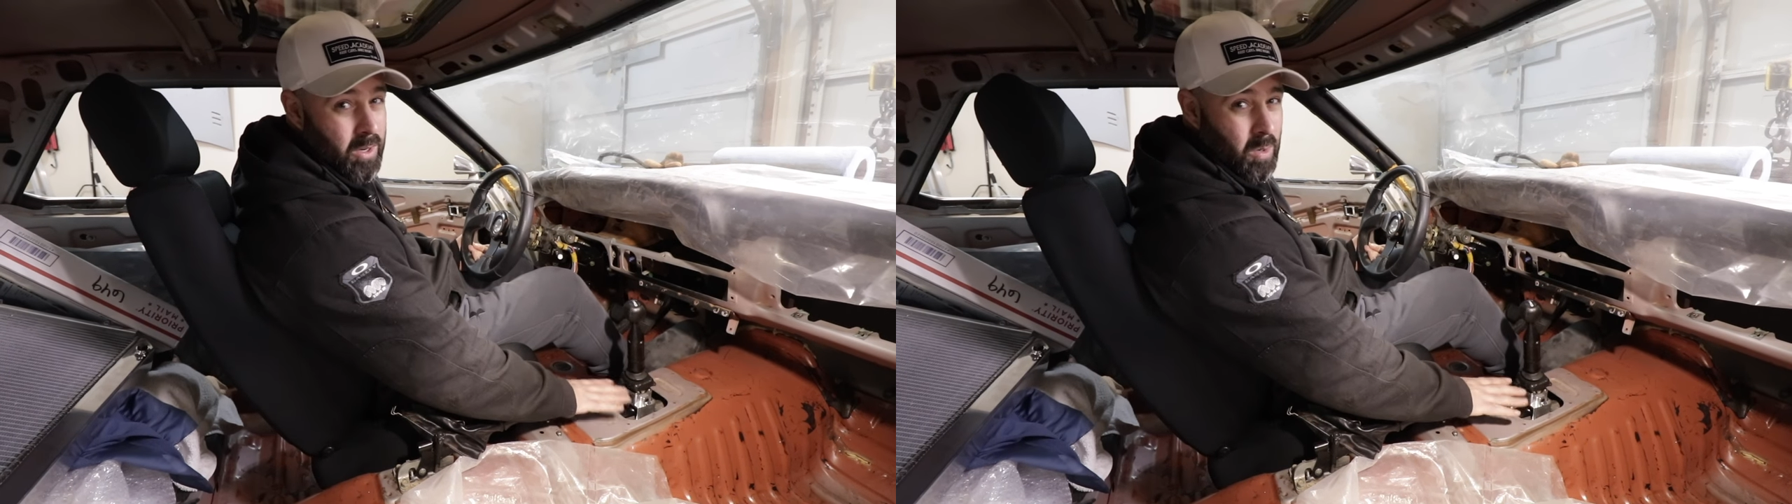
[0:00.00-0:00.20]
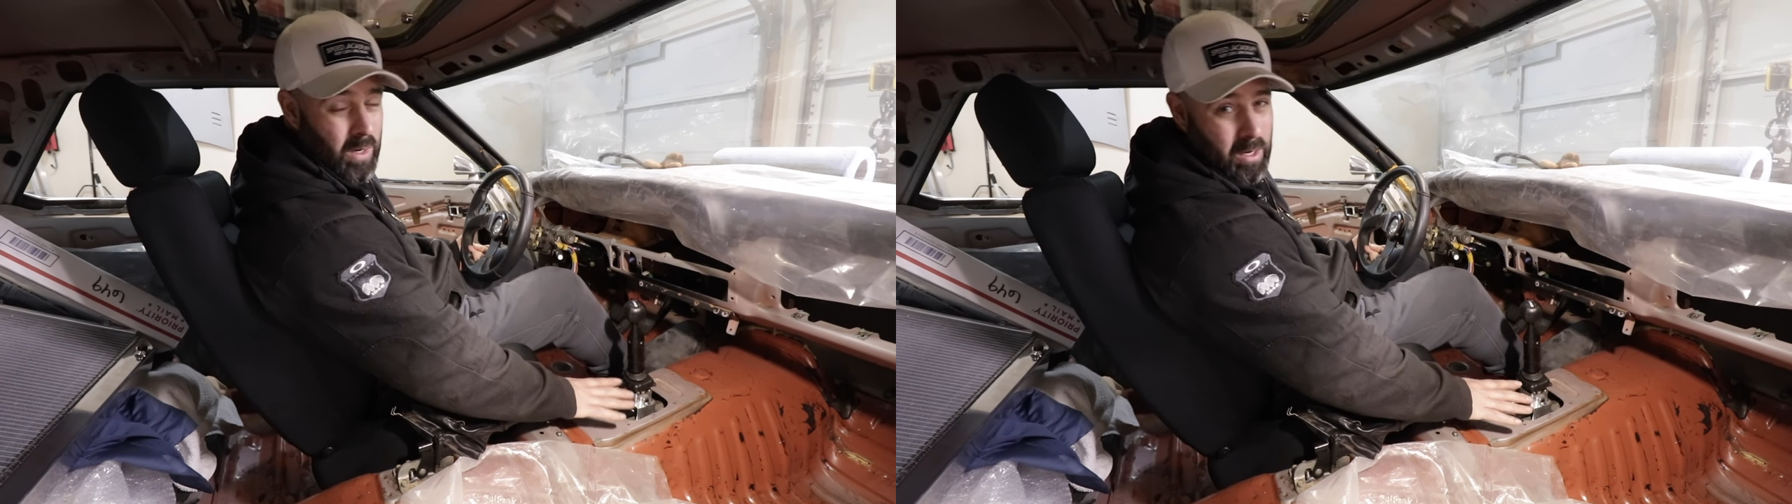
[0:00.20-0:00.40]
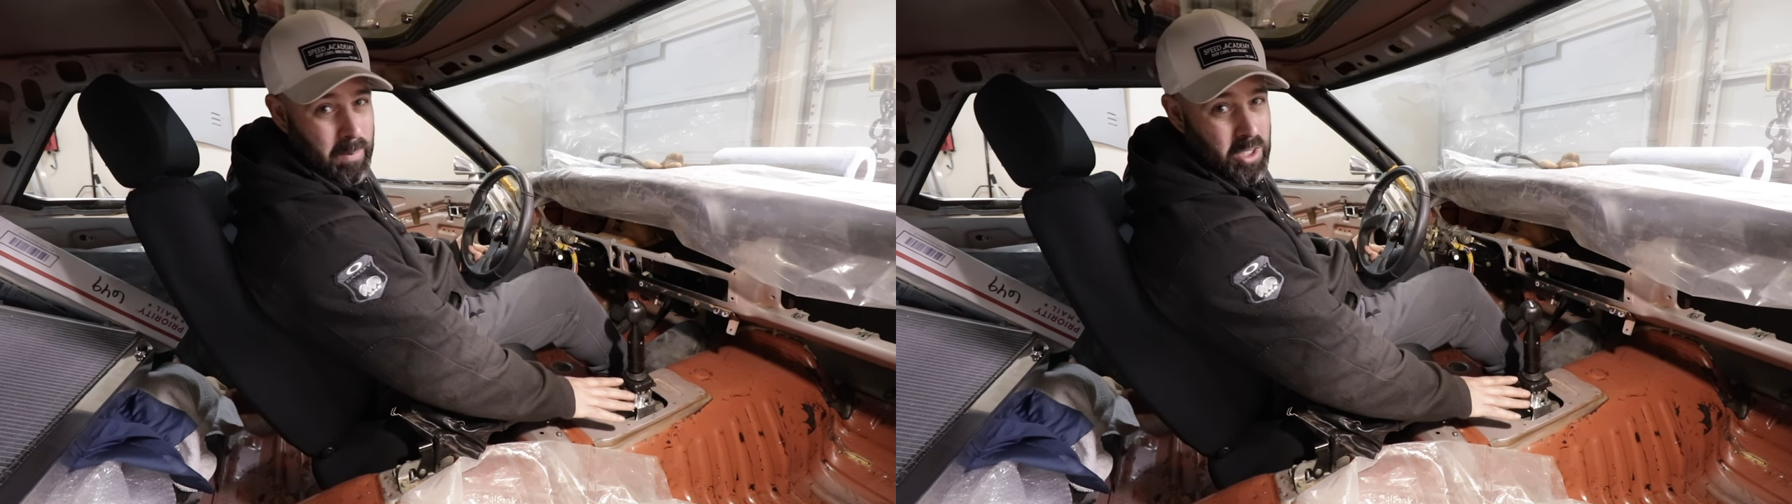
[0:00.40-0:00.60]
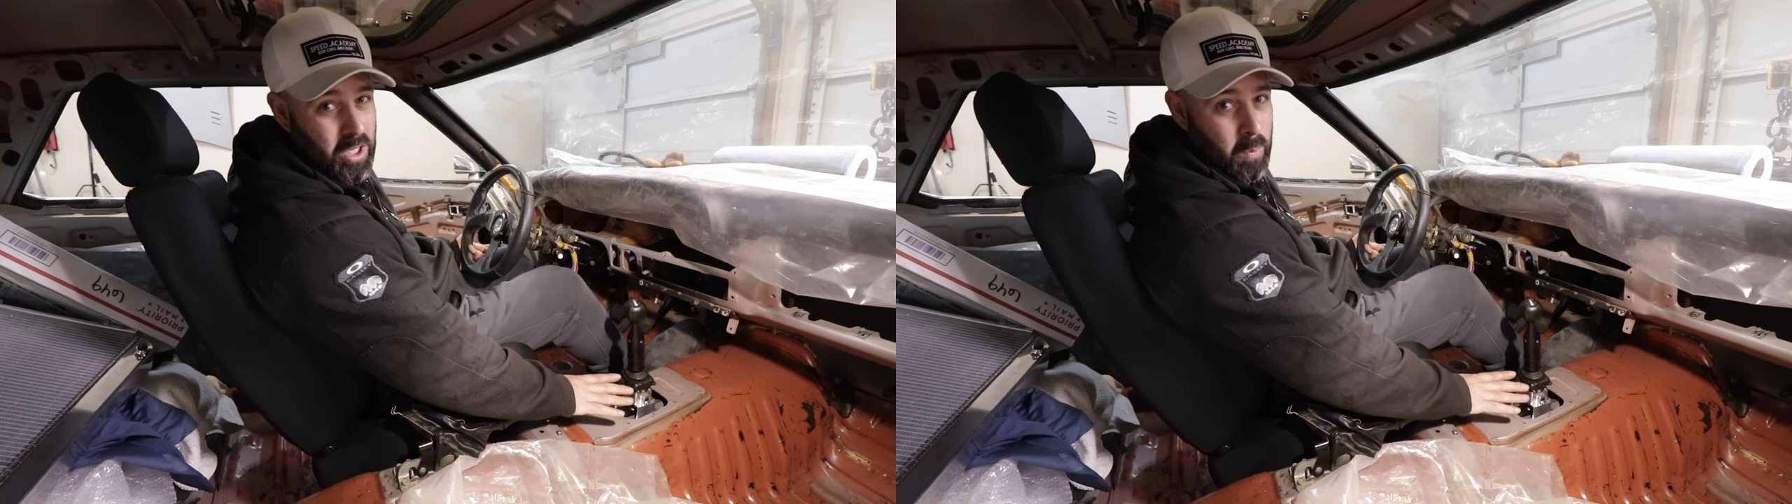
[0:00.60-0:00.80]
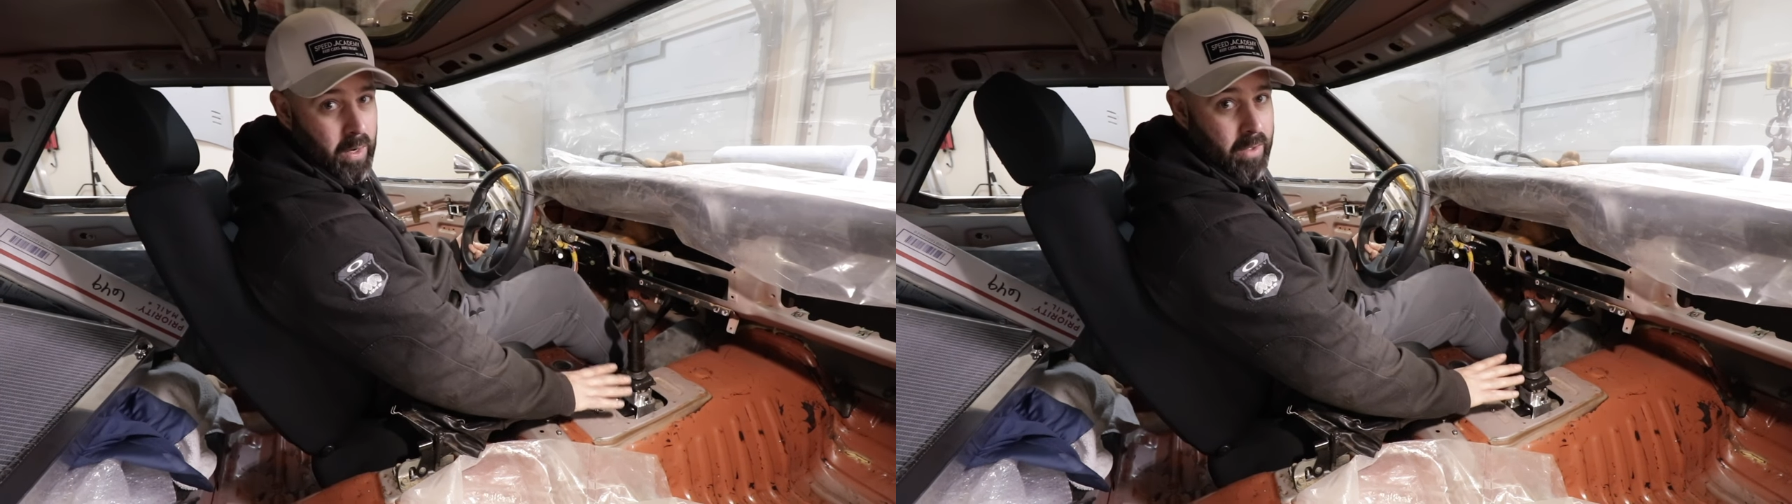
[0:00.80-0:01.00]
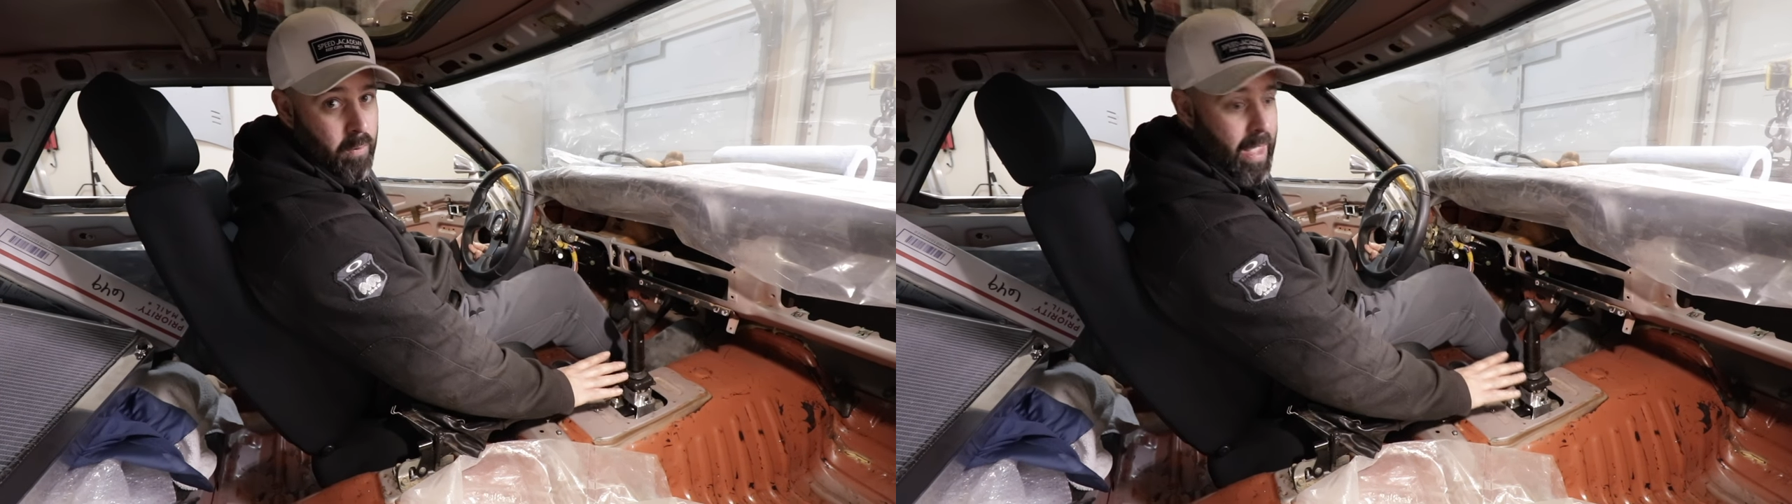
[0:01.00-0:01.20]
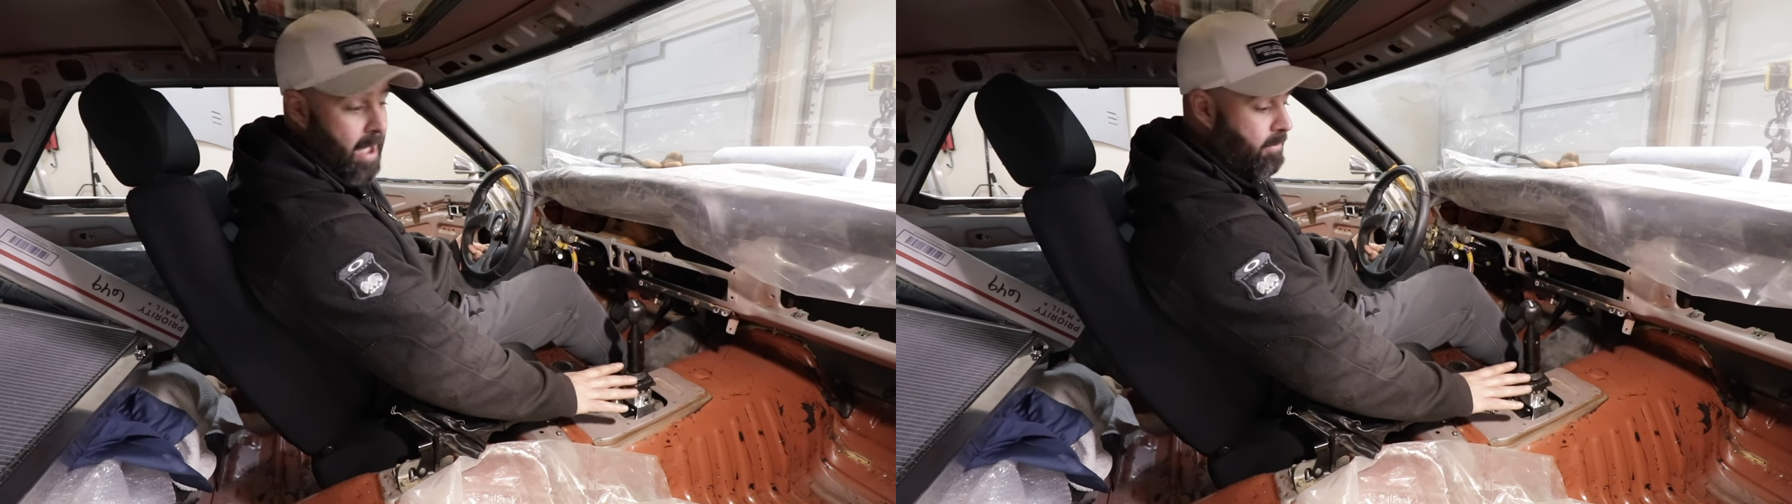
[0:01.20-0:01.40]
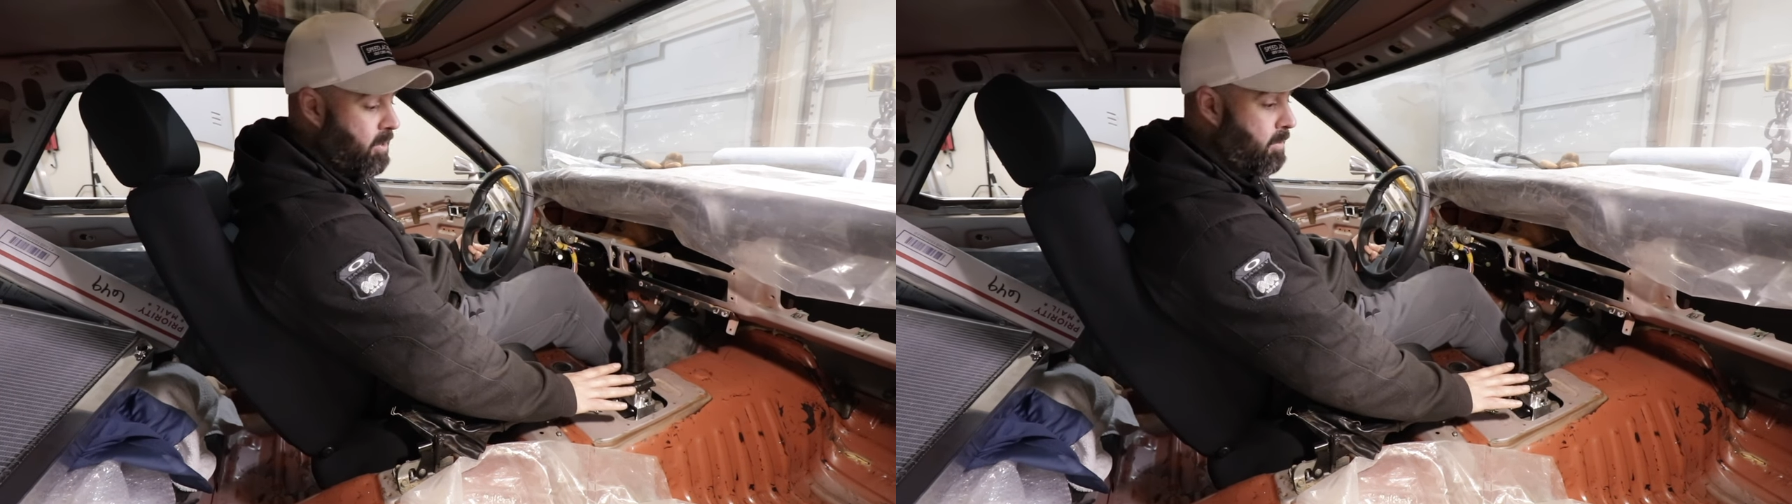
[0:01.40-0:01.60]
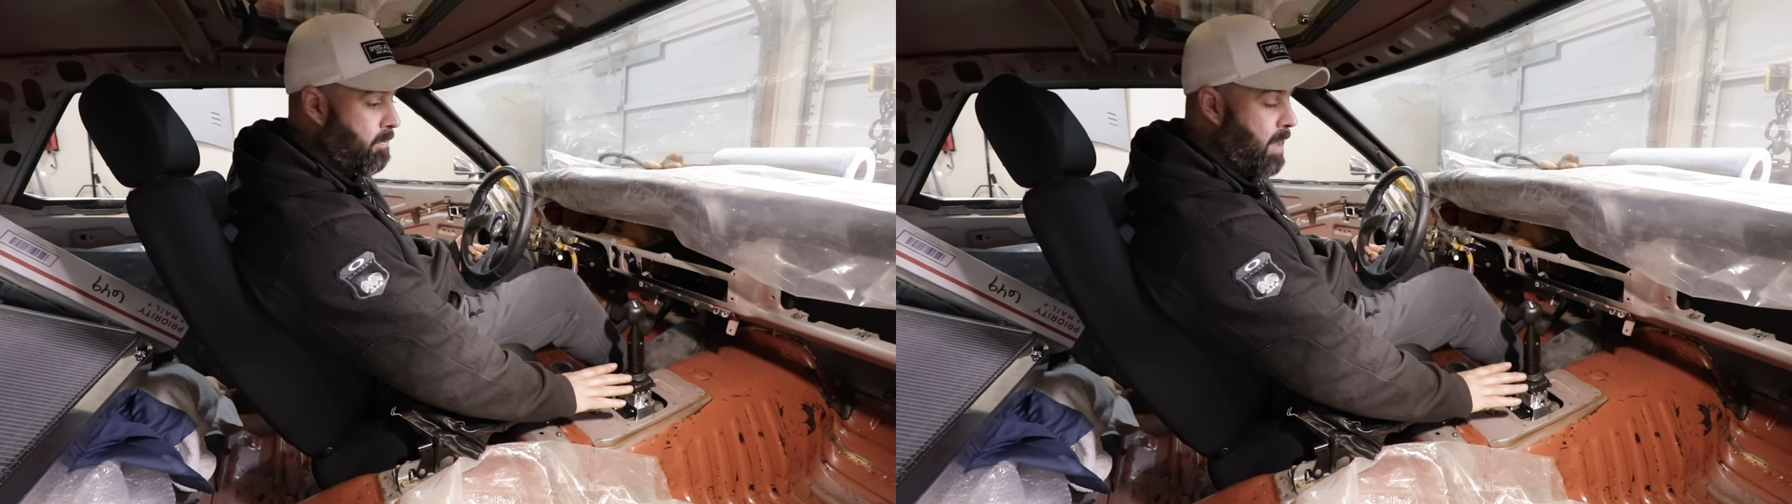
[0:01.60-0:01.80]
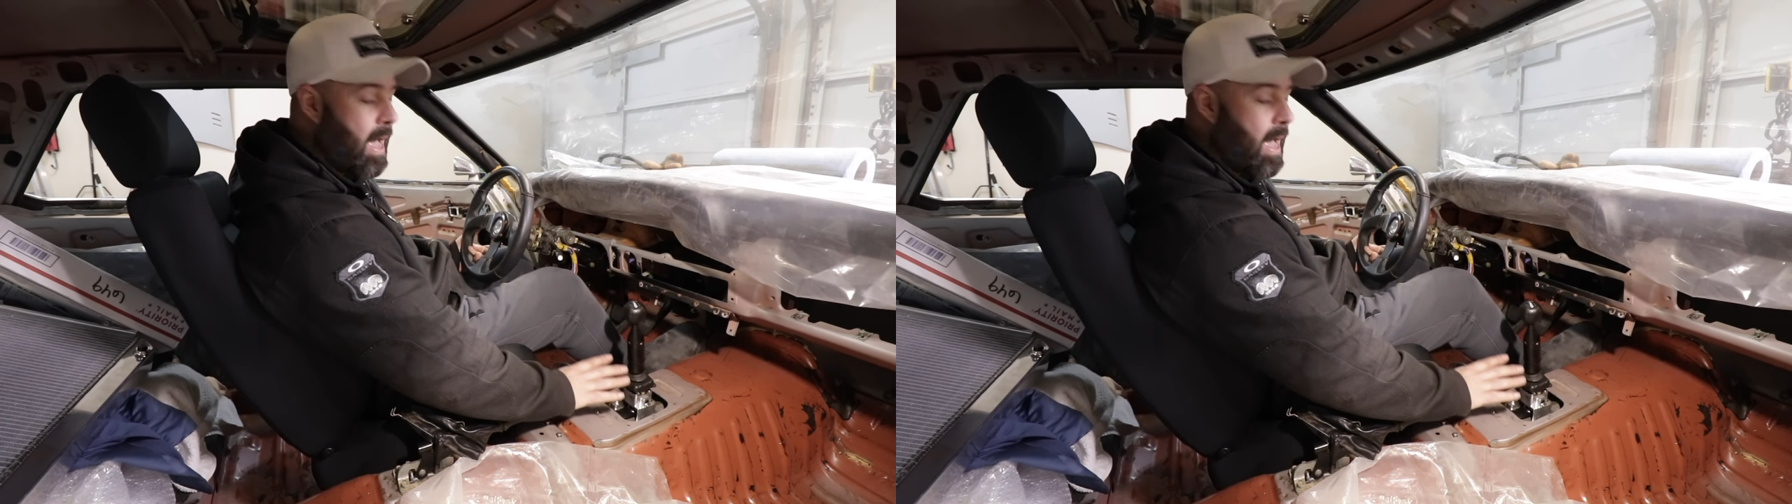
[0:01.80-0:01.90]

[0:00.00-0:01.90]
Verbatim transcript: do a little bit of sheet work if we have to.